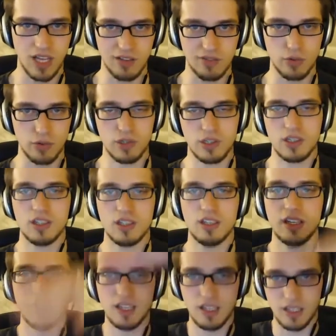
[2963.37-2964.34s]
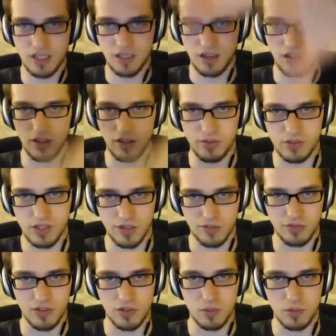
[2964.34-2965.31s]
California, and all of the
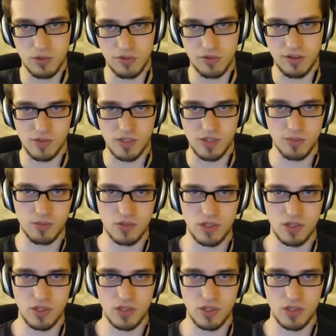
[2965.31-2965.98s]
stuff for the move comes up.